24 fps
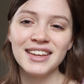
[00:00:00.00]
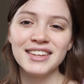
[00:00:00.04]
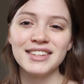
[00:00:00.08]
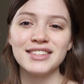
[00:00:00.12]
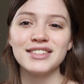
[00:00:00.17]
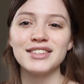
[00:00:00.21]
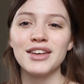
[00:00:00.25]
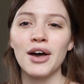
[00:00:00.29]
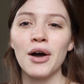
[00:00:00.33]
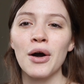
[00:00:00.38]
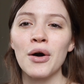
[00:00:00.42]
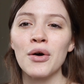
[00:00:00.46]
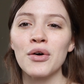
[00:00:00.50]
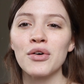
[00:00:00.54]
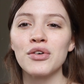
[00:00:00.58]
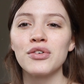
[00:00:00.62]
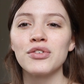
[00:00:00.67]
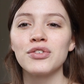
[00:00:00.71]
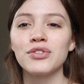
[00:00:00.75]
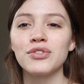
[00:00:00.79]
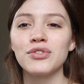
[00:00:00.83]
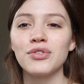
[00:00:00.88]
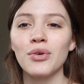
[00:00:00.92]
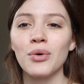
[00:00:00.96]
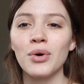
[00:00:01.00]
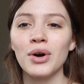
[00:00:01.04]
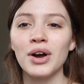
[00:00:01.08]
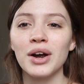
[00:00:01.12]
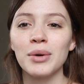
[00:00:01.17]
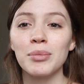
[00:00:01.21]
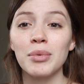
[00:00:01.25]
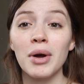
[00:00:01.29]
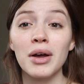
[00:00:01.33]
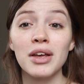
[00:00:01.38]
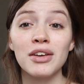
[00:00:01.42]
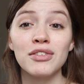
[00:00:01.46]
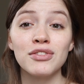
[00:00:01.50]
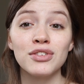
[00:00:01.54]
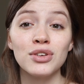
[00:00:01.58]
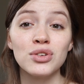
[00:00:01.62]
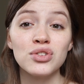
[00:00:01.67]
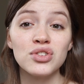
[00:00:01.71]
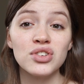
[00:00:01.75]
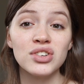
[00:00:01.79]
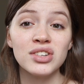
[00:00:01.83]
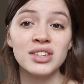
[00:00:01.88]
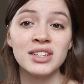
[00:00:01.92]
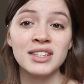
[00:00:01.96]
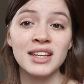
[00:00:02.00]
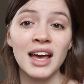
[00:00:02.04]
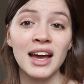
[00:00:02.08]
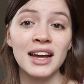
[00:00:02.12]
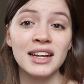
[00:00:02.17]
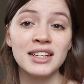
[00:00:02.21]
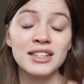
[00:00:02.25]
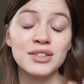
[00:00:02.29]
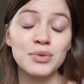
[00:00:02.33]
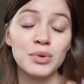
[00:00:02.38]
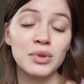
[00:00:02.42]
So for probably future designs